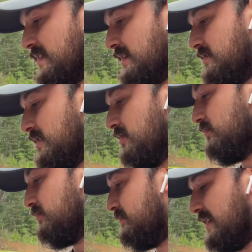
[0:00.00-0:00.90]

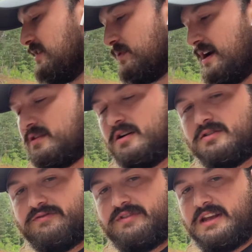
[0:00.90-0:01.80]
So that's what I thought
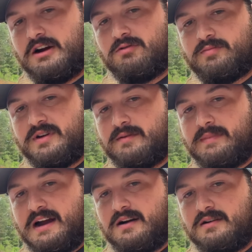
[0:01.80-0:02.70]
the video would be
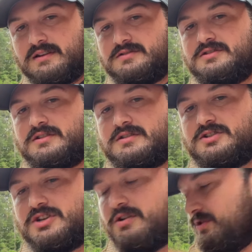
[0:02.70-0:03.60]
about, is just
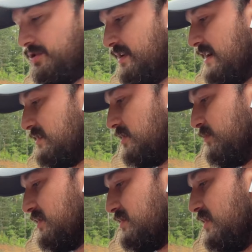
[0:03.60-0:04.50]
showing you guys some
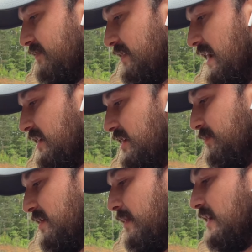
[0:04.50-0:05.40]
of the stuff that I
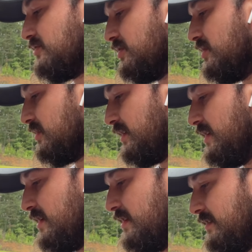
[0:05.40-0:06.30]
keep in my truck
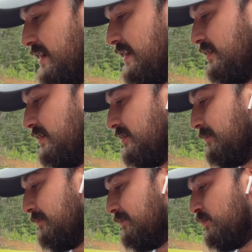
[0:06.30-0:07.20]
that
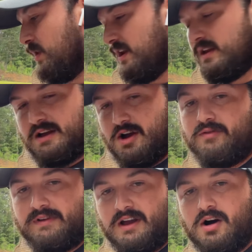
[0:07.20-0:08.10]
will
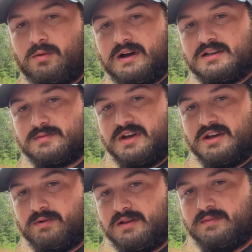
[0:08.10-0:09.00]
hopefully always be
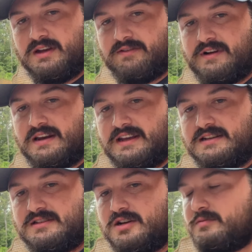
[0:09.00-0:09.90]
with me if I
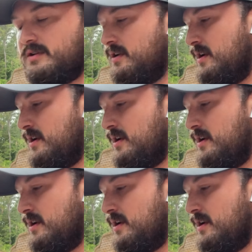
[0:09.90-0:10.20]
need something.